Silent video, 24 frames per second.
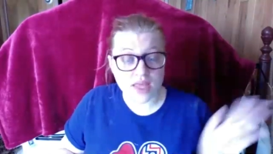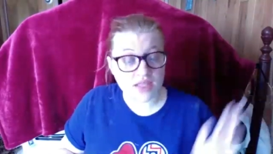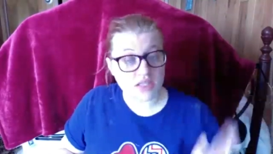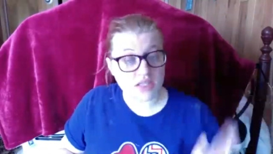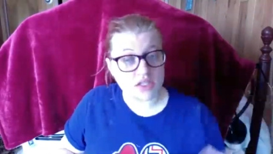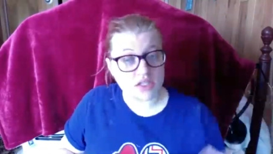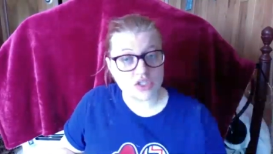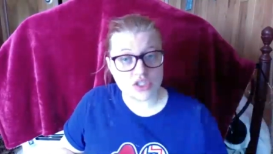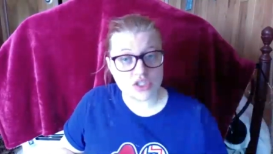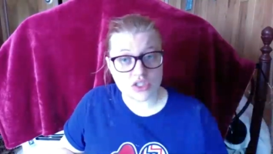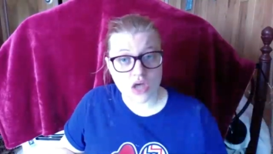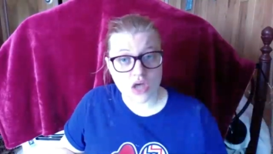Like,
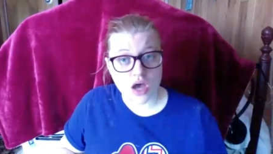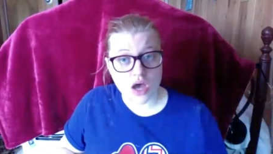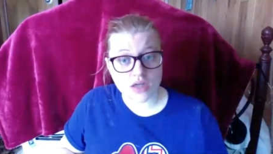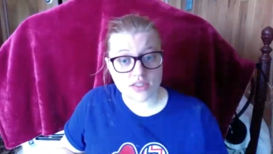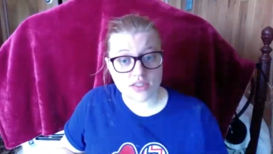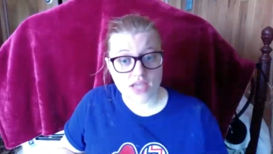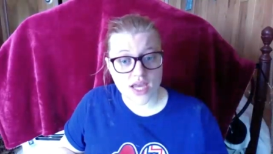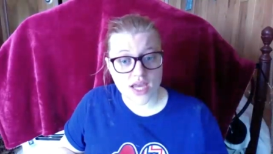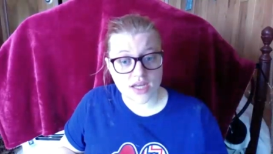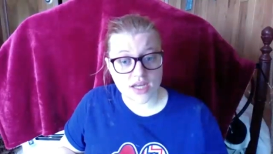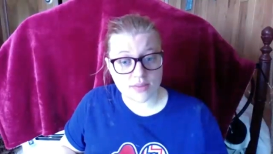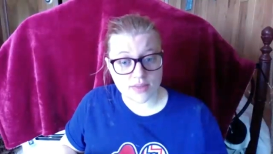does she
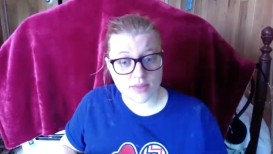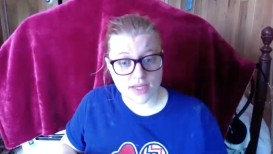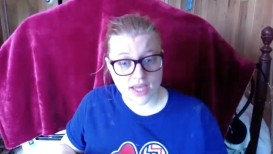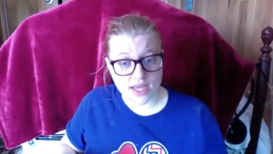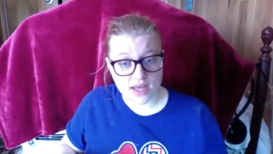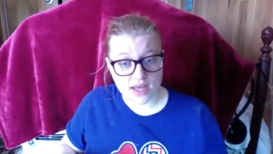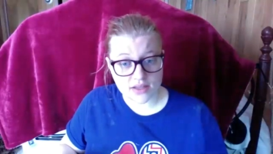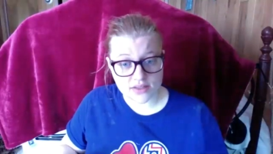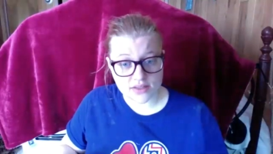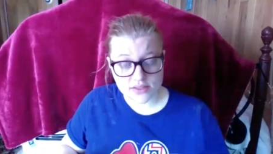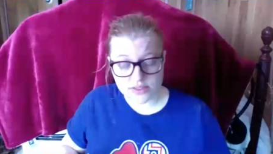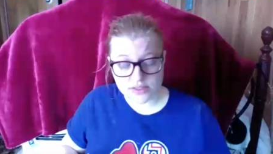talk to anybody
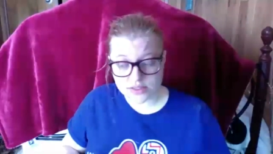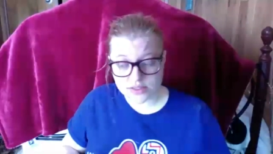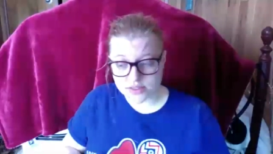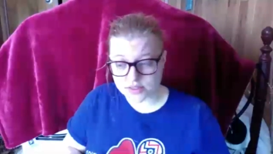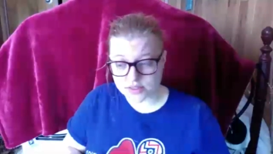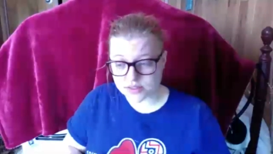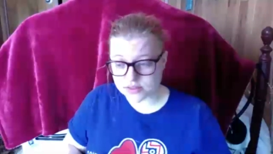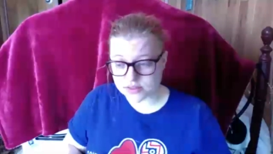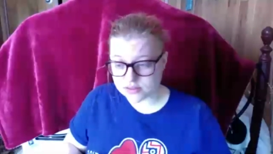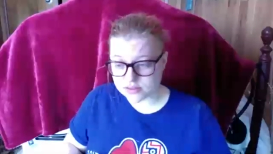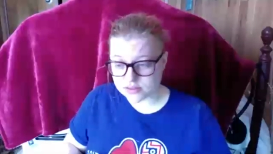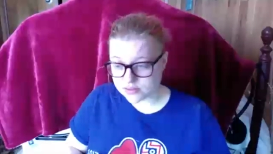
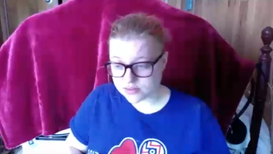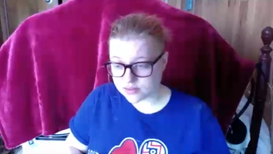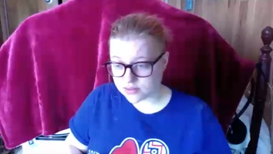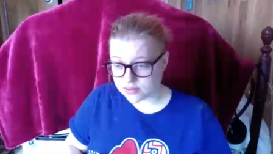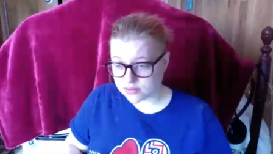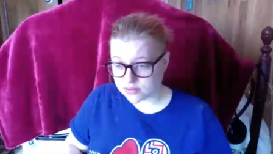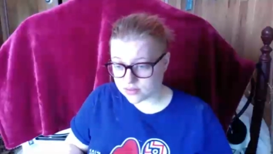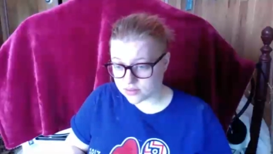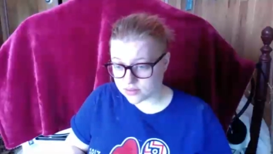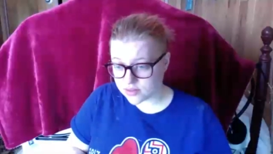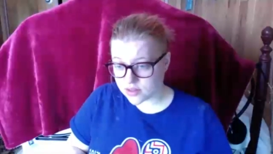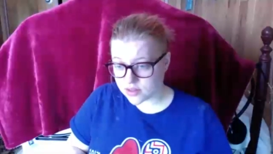else?
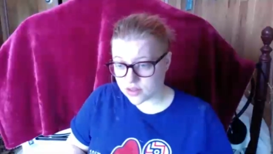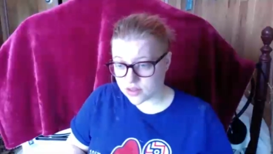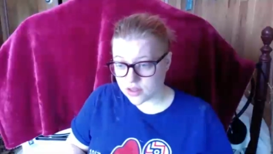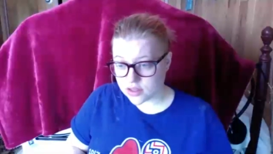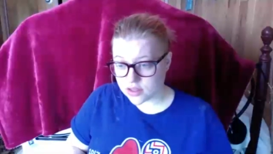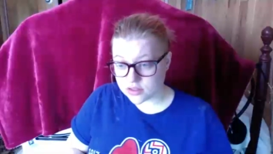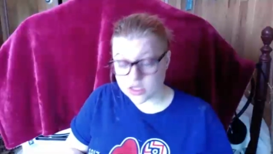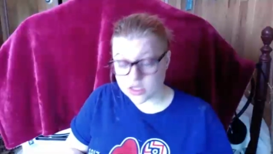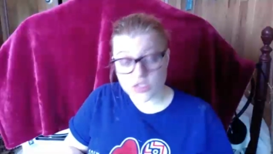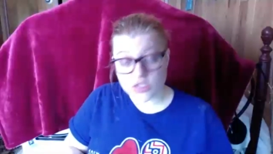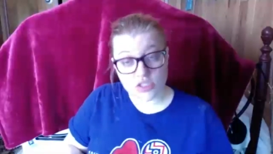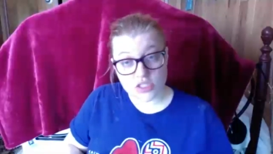
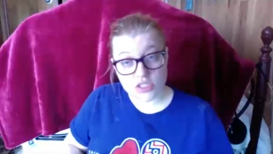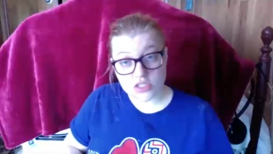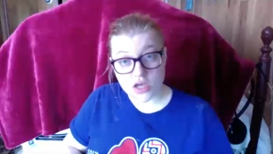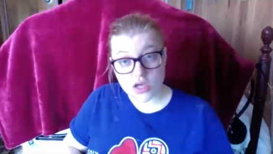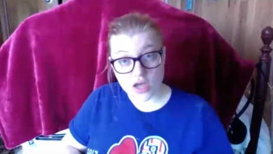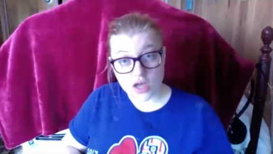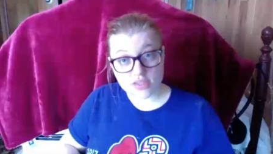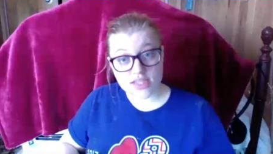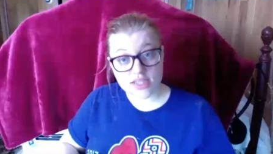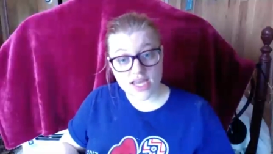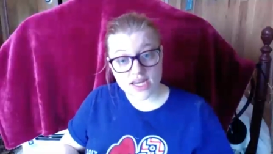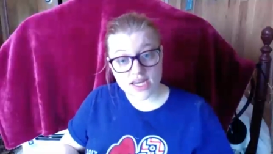
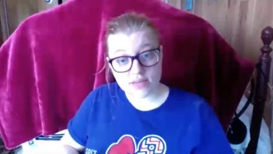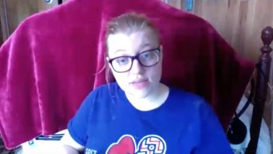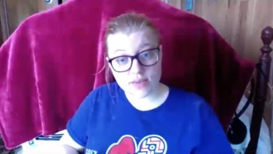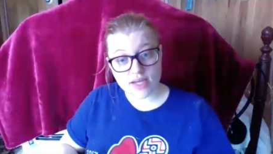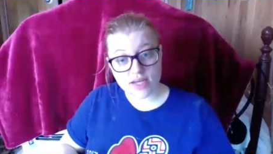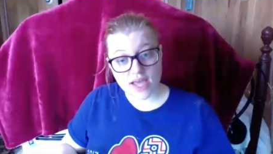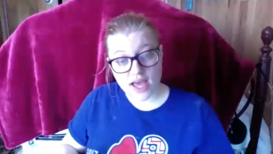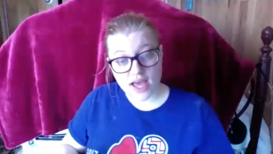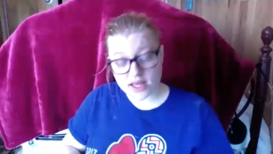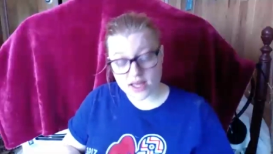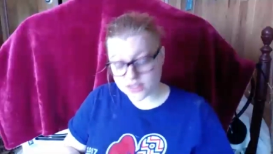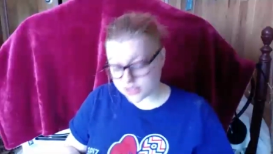
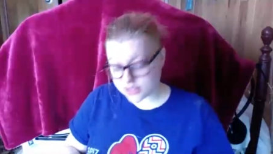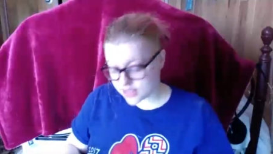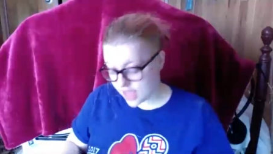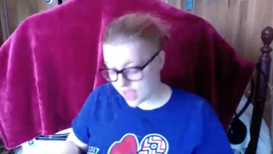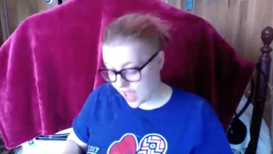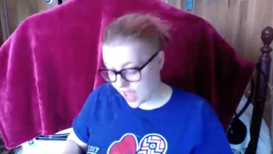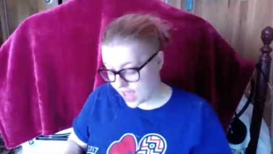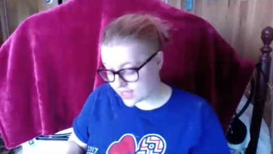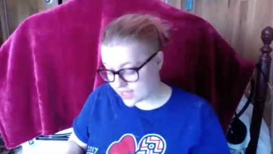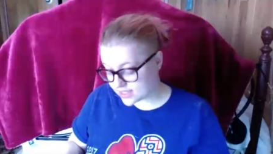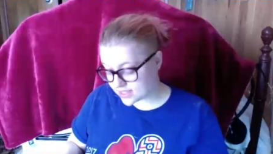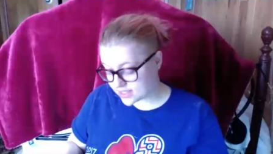
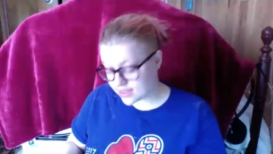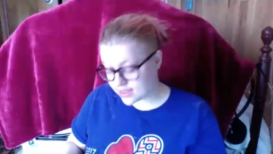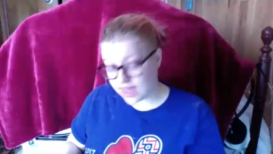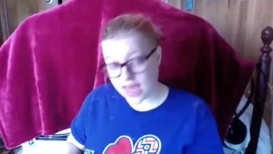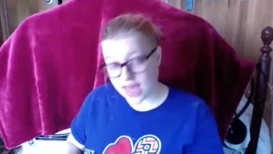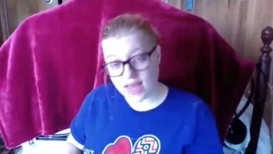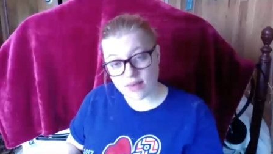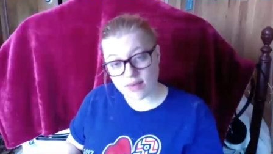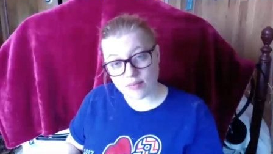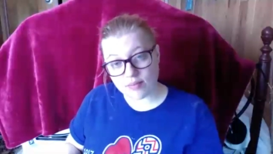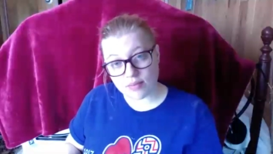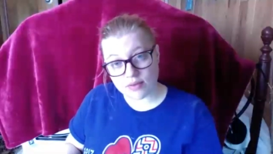Ask
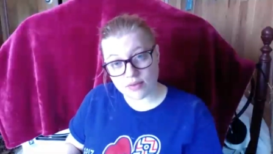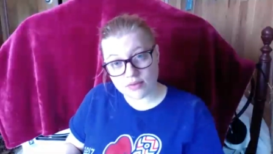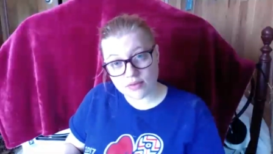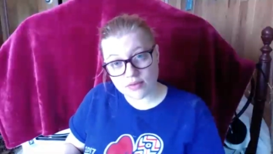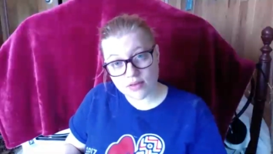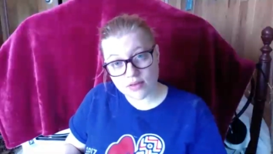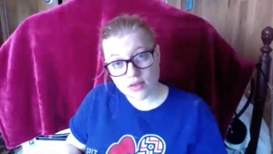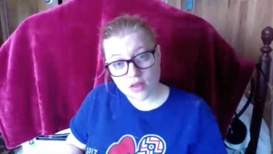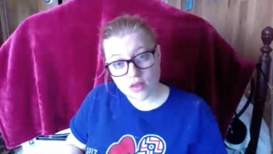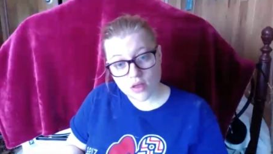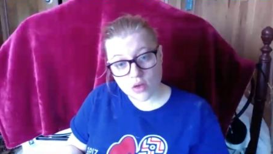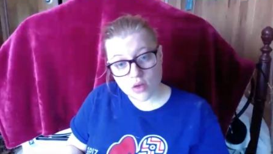them
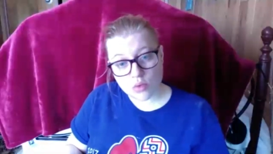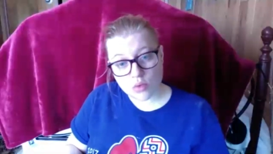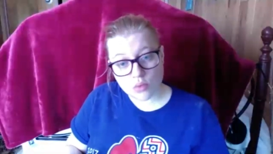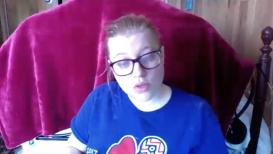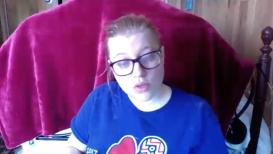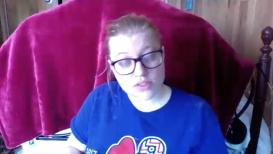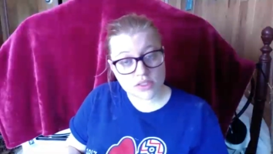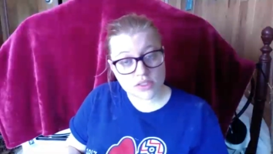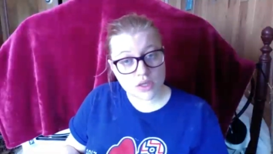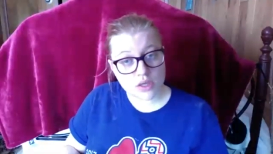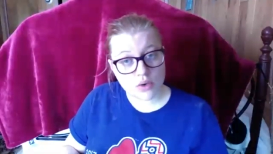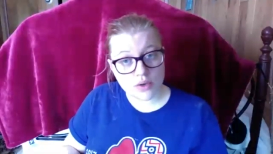what's
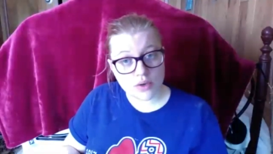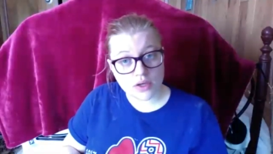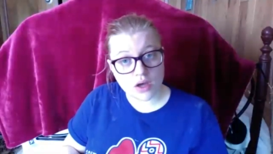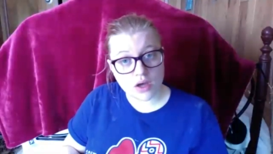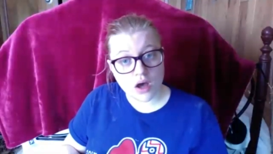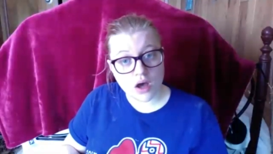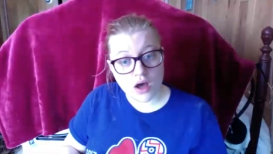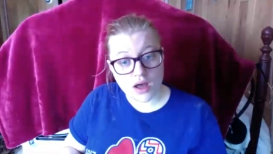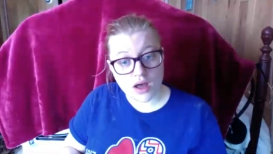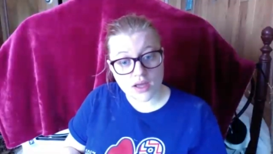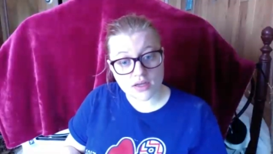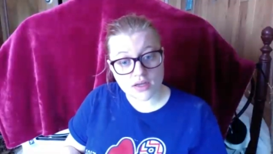going
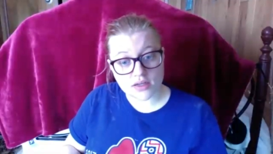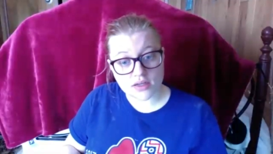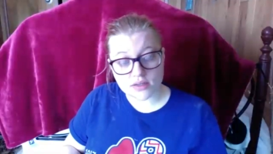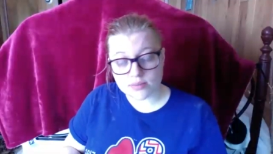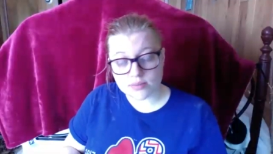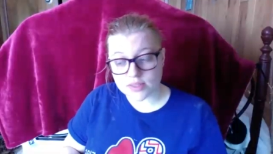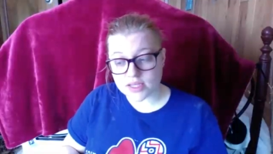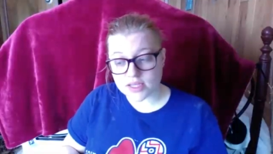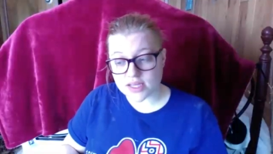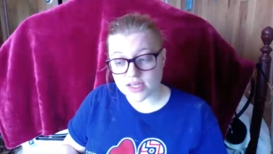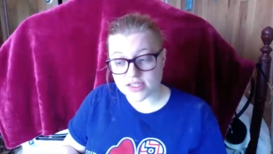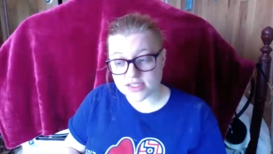on,
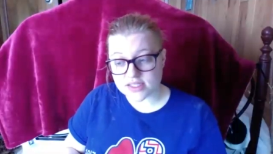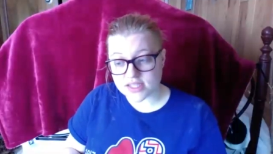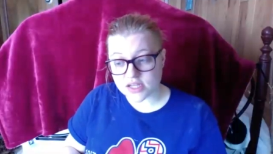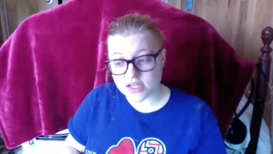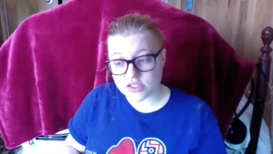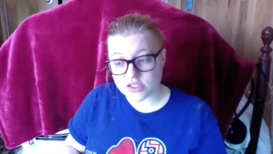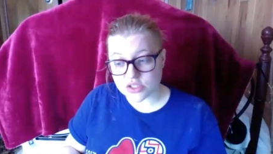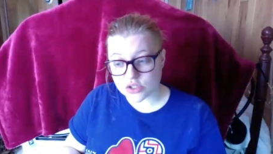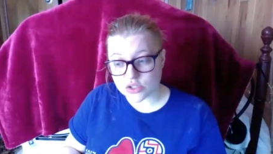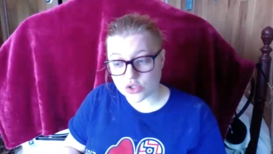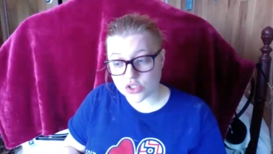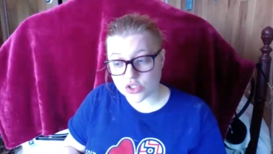because
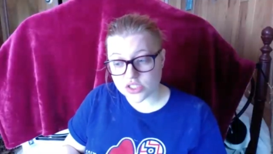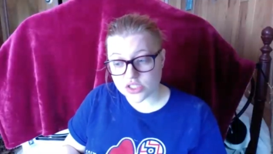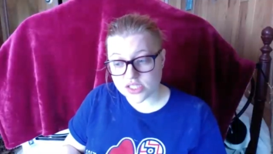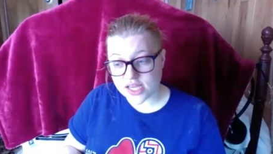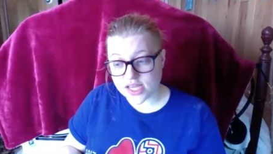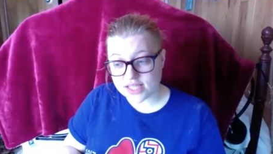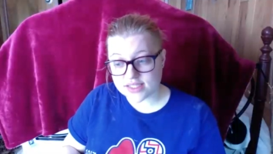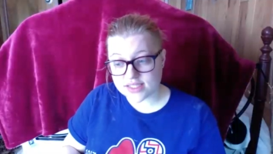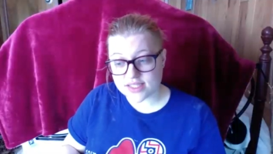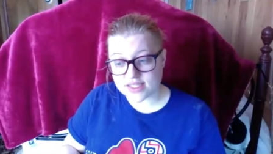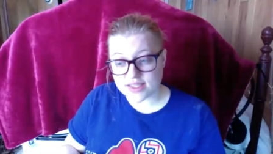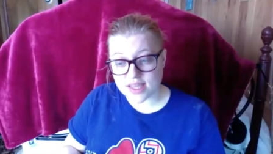there's a good
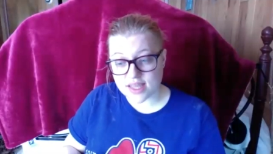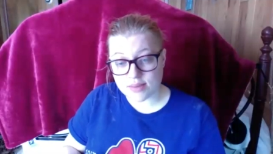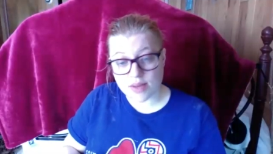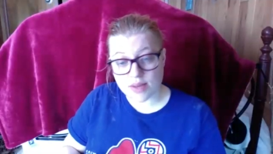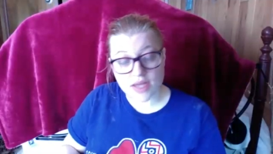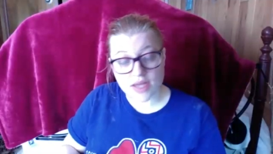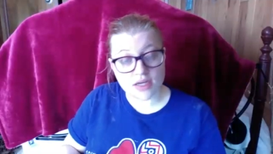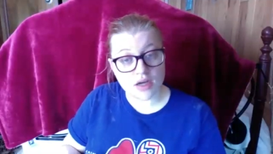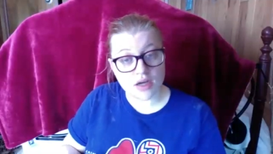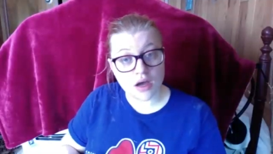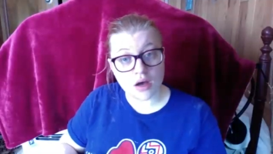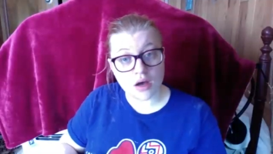chance that they
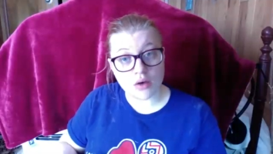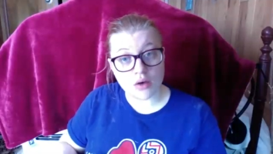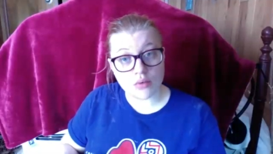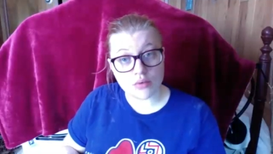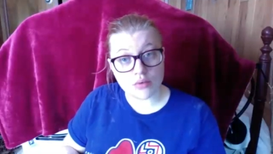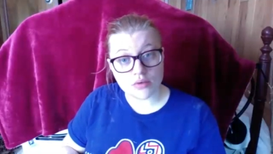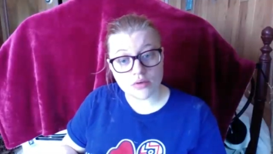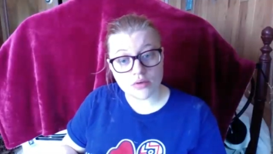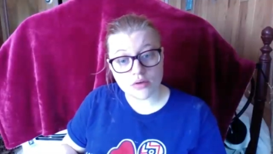might know.